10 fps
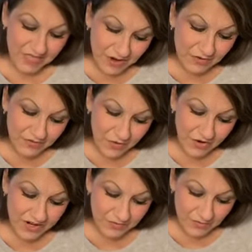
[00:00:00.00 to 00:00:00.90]

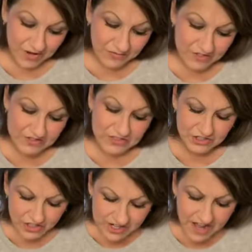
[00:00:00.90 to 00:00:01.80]
Therefore, in reverence,
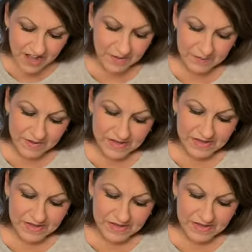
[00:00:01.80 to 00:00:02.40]
look up,